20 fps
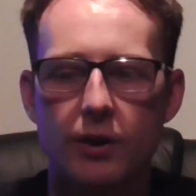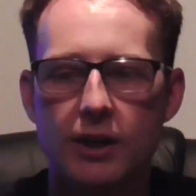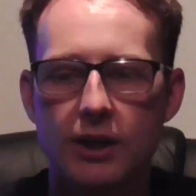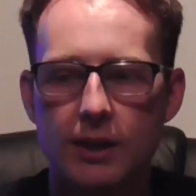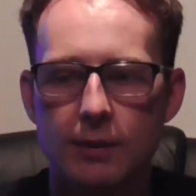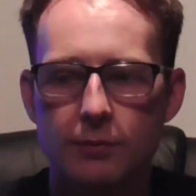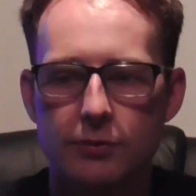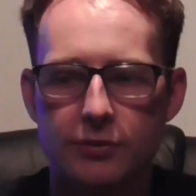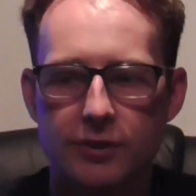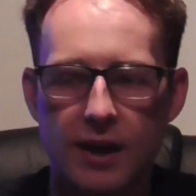
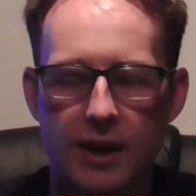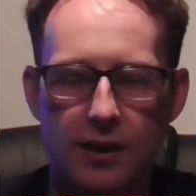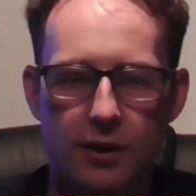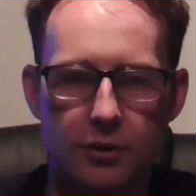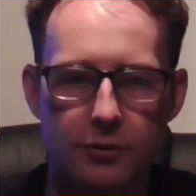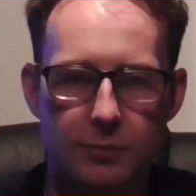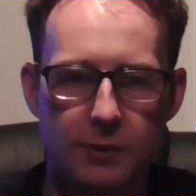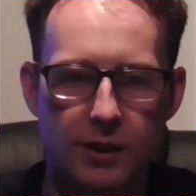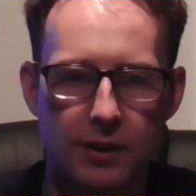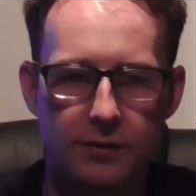Raheem
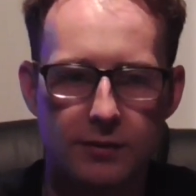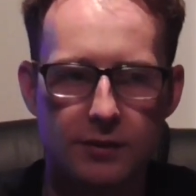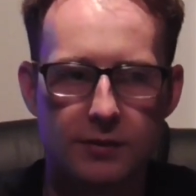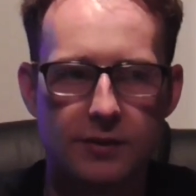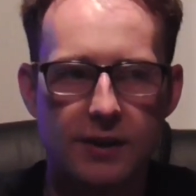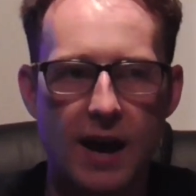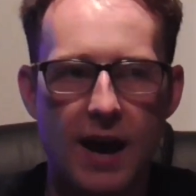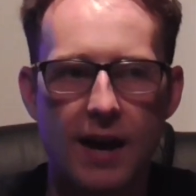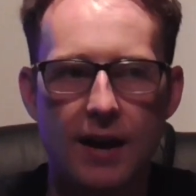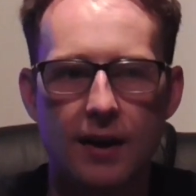Sanders, because
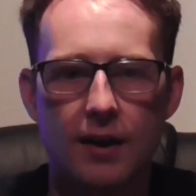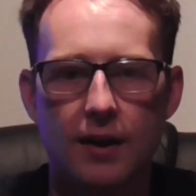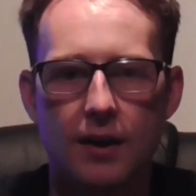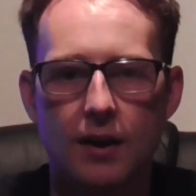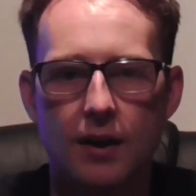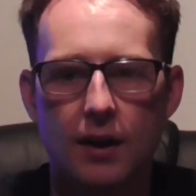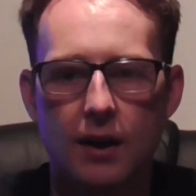he's got,